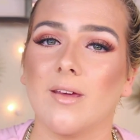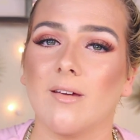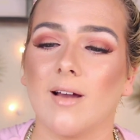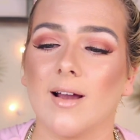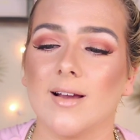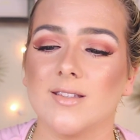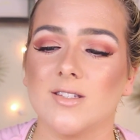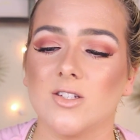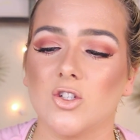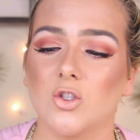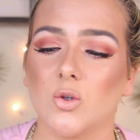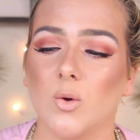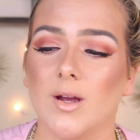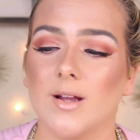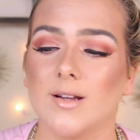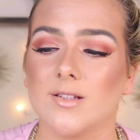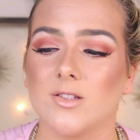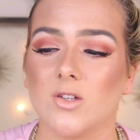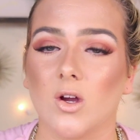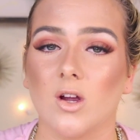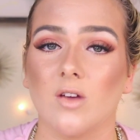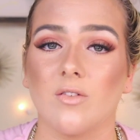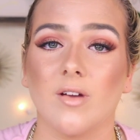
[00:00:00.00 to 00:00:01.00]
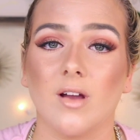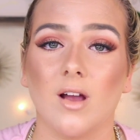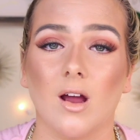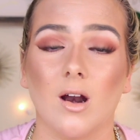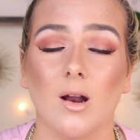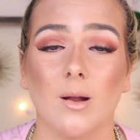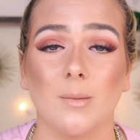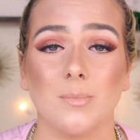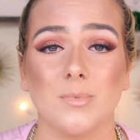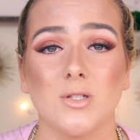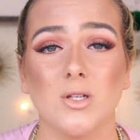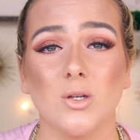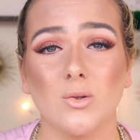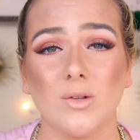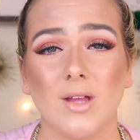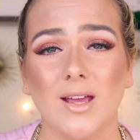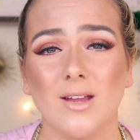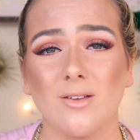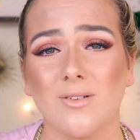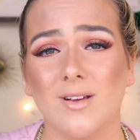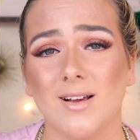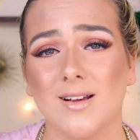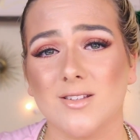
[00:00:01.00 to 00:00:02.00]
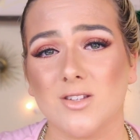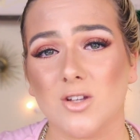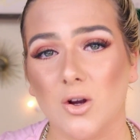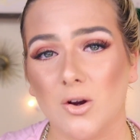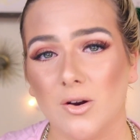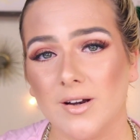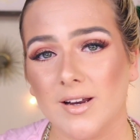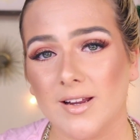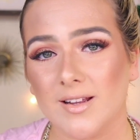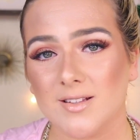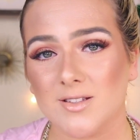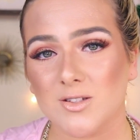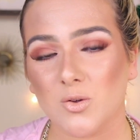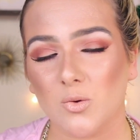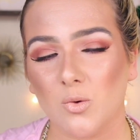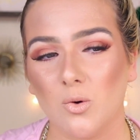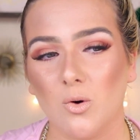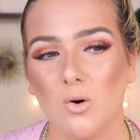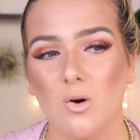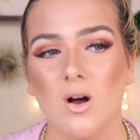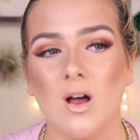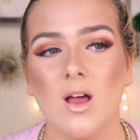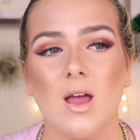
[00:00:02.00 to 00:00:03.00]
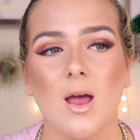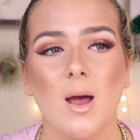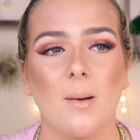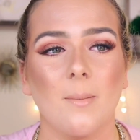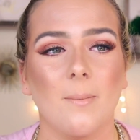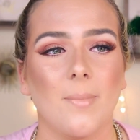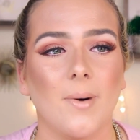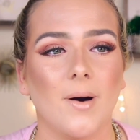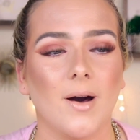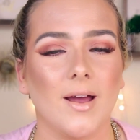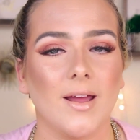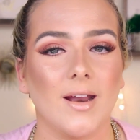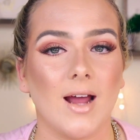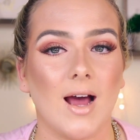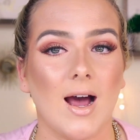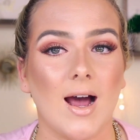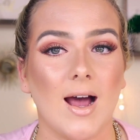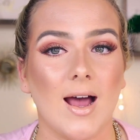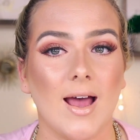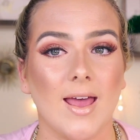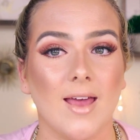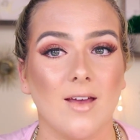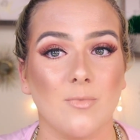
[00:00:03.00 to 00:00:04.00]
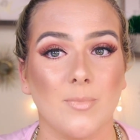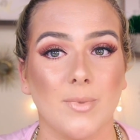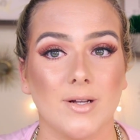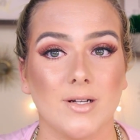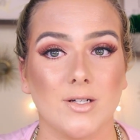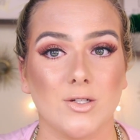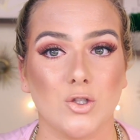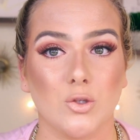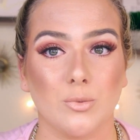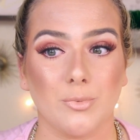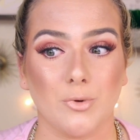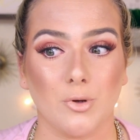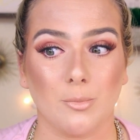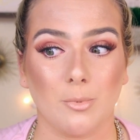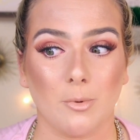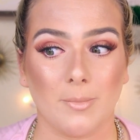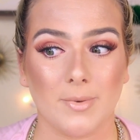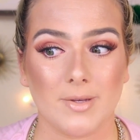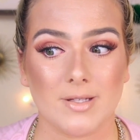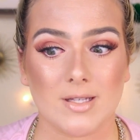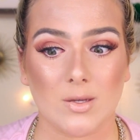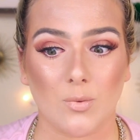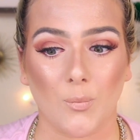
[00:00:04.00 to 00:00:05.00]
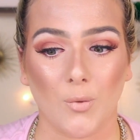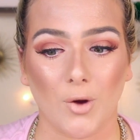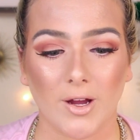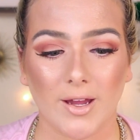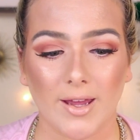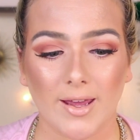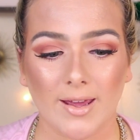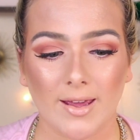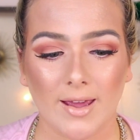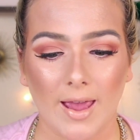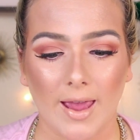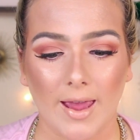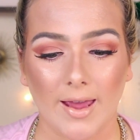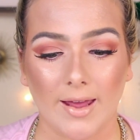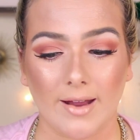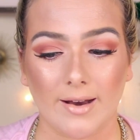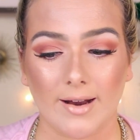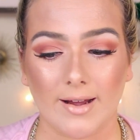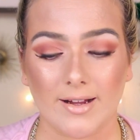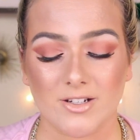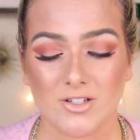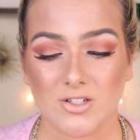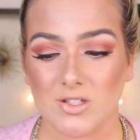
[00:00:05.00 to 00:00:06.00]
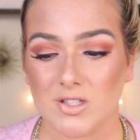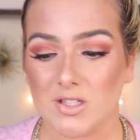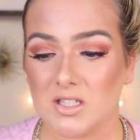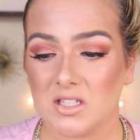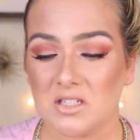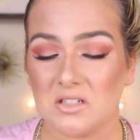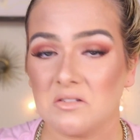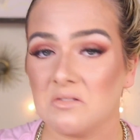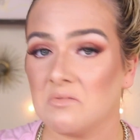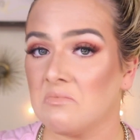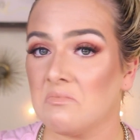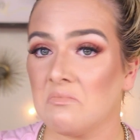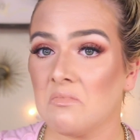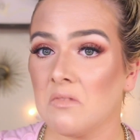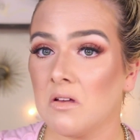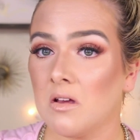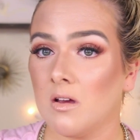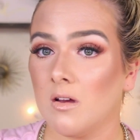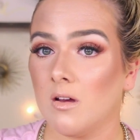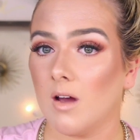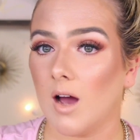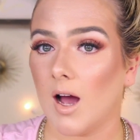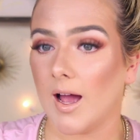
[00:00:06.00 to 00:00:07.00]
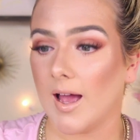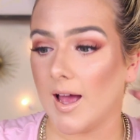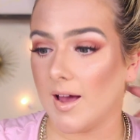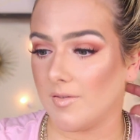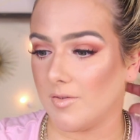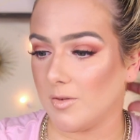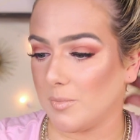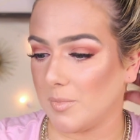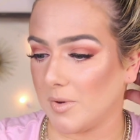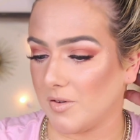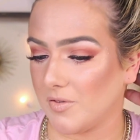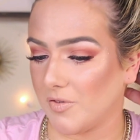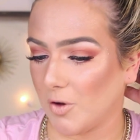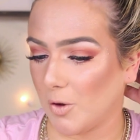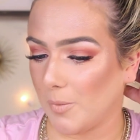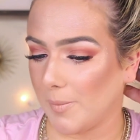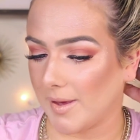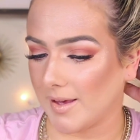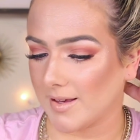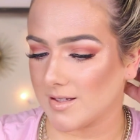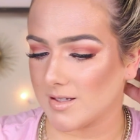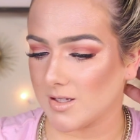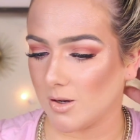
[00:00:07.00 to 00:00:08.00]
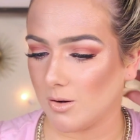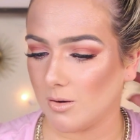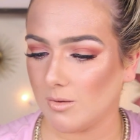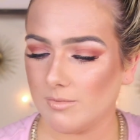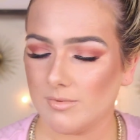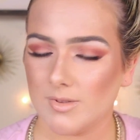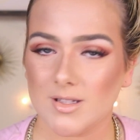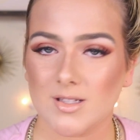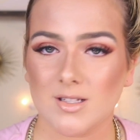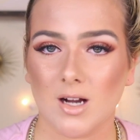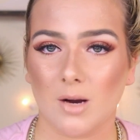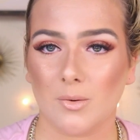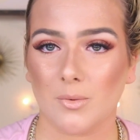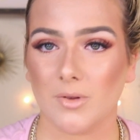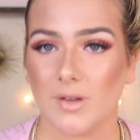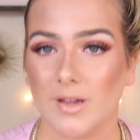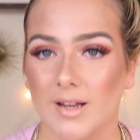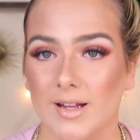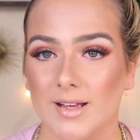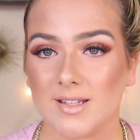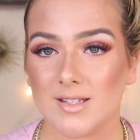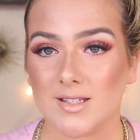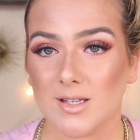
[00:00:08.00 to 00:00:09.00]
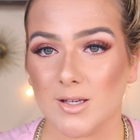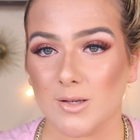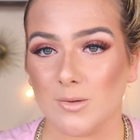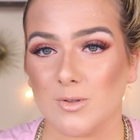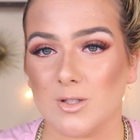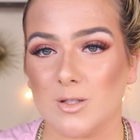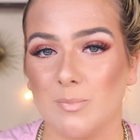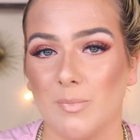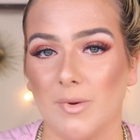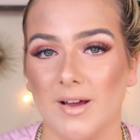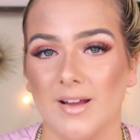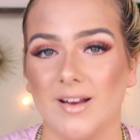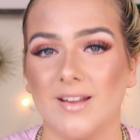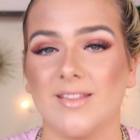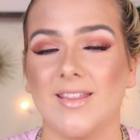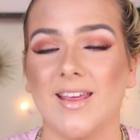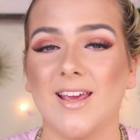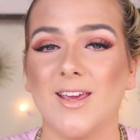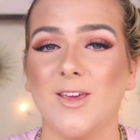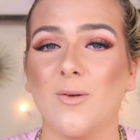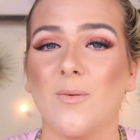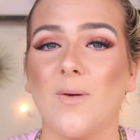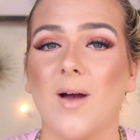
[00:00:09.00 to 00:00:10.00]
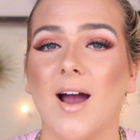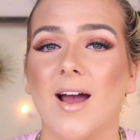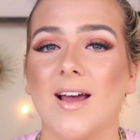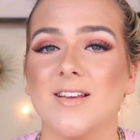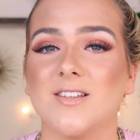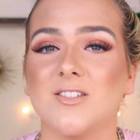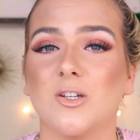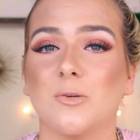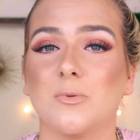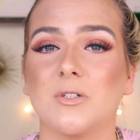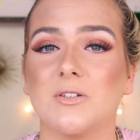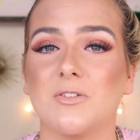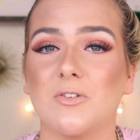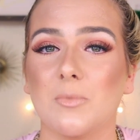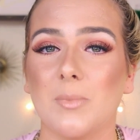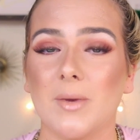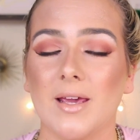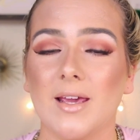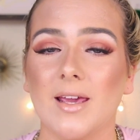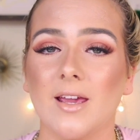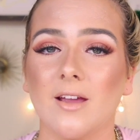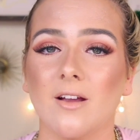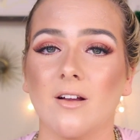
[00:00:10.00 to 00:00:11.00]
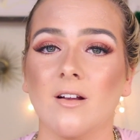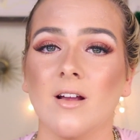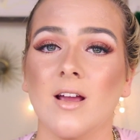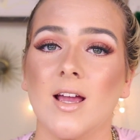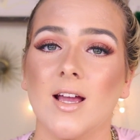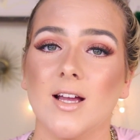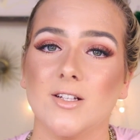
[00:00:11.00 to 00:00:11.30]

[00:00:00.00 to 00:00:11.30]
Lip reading: that you guys enjoyed. Sorry if I got it up too late and you guys are already in school, but I have been super duper busy working, and I haven't been filming, so it's not really an excuse. But thank you guys so much for being here.